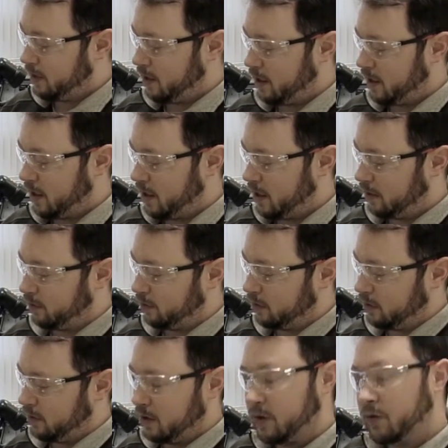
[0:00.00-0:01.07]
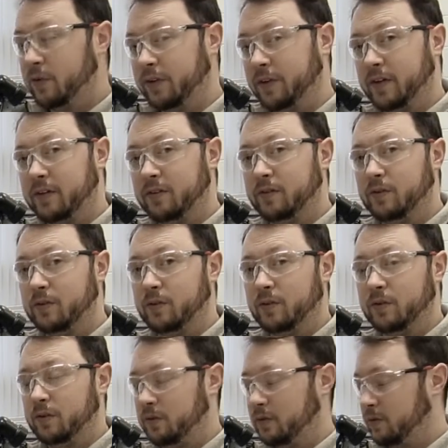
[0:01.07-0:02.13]
And with this,
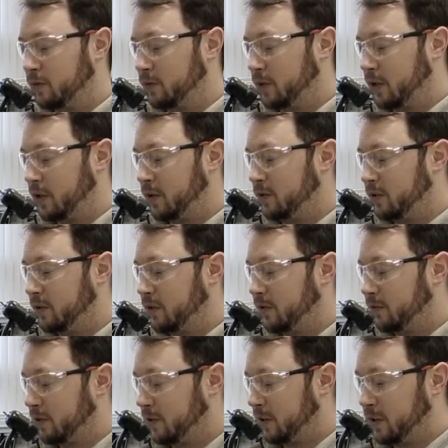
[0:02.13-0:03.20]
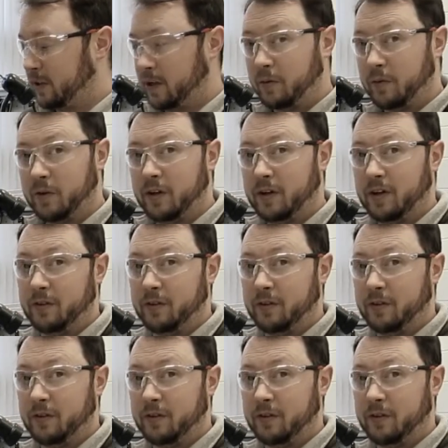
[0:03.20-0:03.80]
we're going to use it differently than